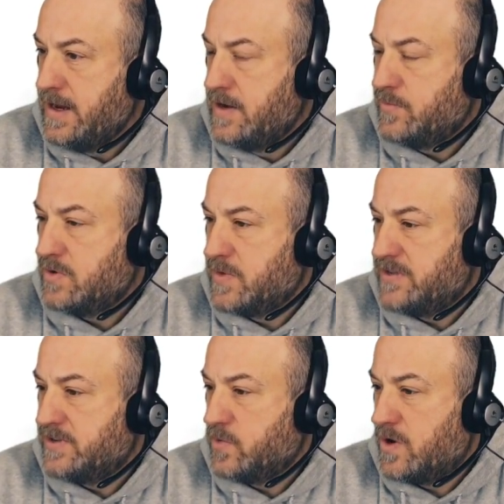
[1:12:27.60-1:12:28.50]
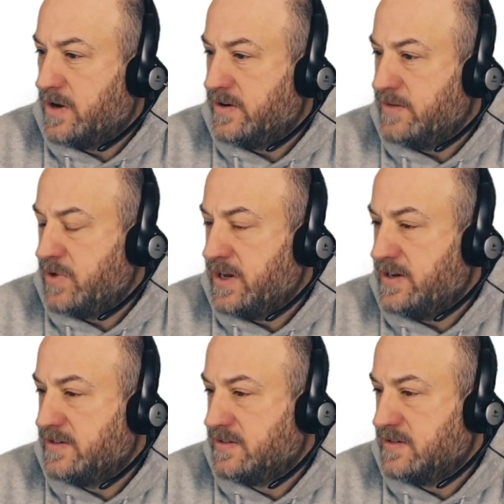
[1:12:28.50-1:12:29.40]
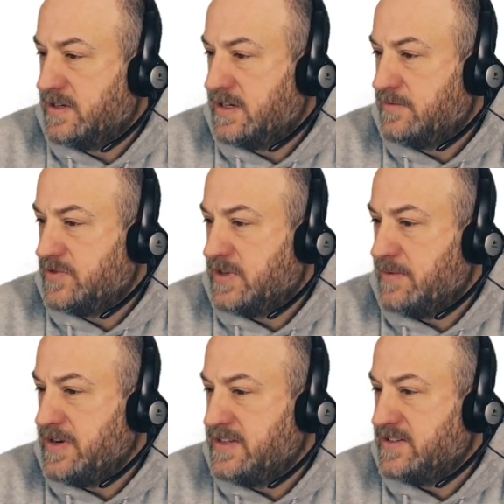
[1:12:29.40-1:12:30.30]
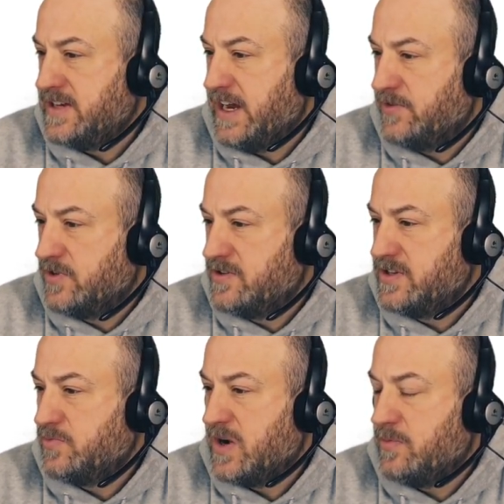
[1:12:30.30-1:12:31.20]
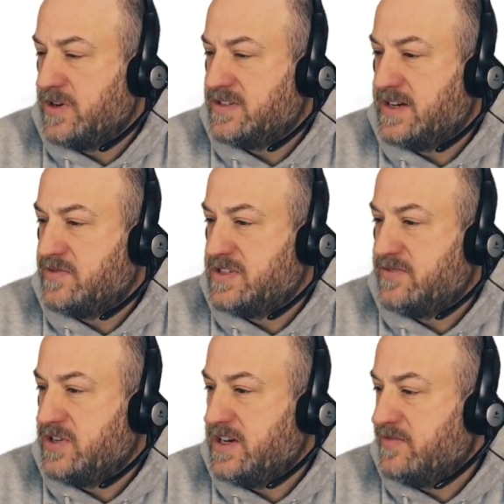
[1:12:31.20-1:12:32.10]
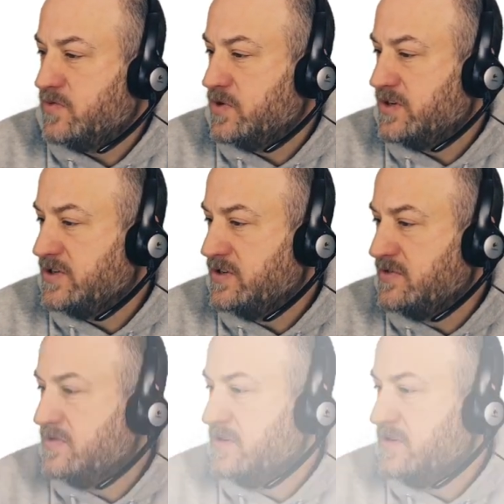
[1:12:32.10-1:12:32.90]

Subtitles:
per month in water he pays. So that means his cash flow on this property is $778.42.